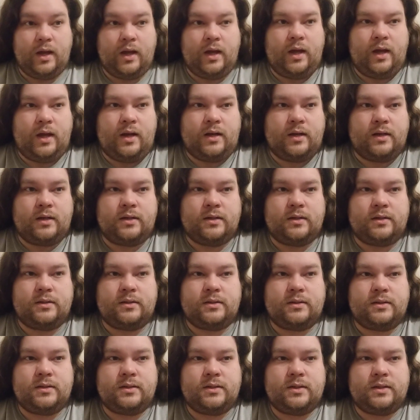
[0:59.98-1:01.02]

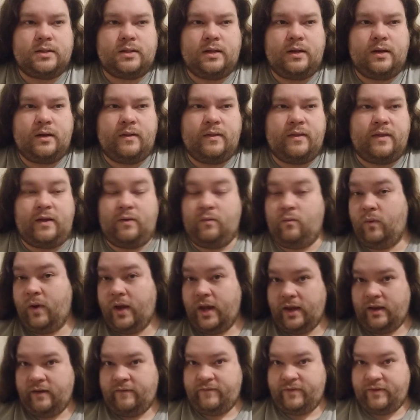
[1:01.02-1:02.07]
And they
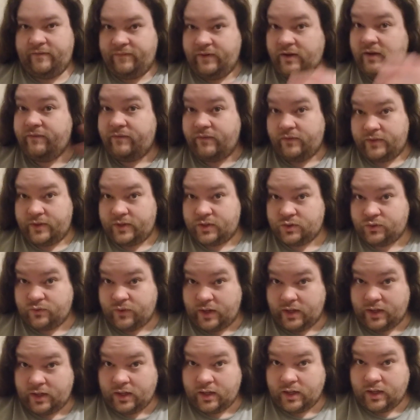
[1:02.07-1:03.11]
waive the fee for this
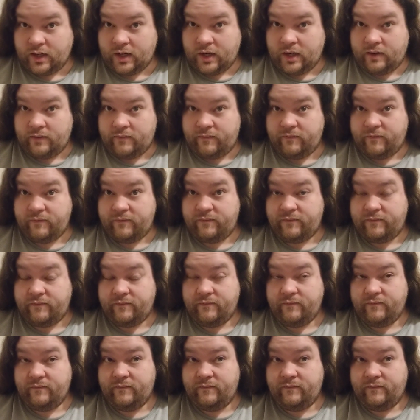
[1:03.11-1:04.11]
training if